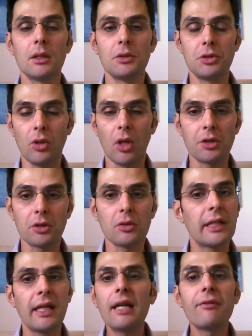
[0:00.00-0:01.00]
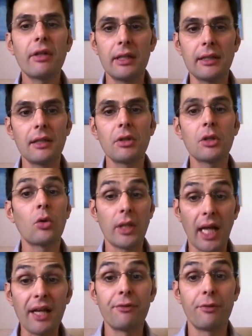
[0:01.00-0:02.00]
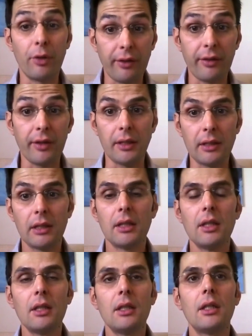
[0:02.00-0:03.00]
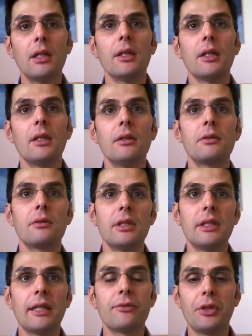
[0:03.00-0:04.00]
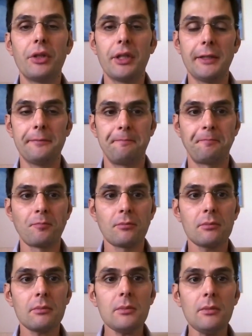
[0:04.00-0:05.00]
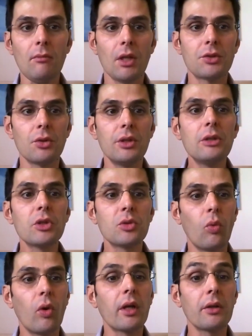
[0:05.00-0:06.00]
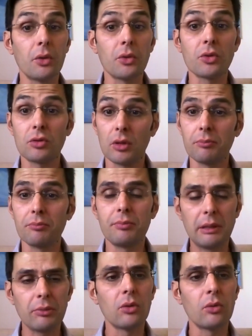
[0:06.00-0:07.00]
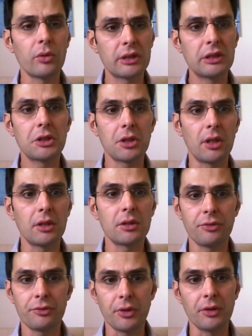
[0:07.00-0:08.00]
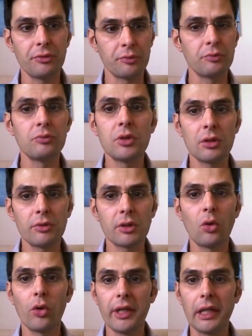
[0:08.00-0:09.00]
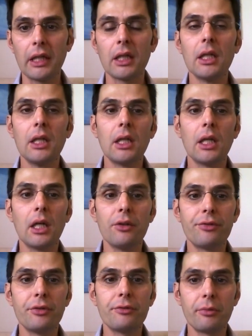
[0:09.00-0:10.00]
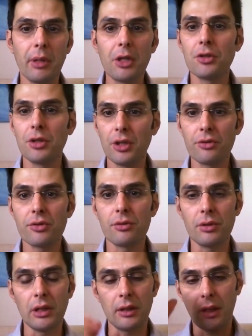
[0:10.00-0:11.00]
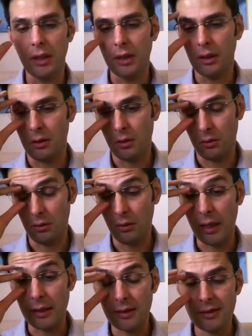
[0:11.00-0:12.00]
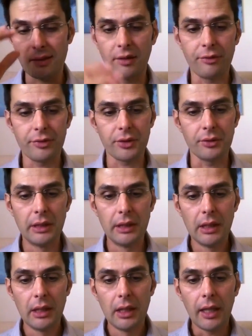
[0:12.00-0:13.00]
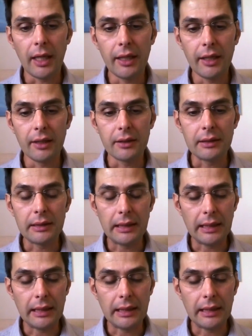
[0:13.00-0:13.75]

geological, everything. They record everything, literally everything. So he was one of those people who was in charge of the recording of information, history, and all that stuff. So, and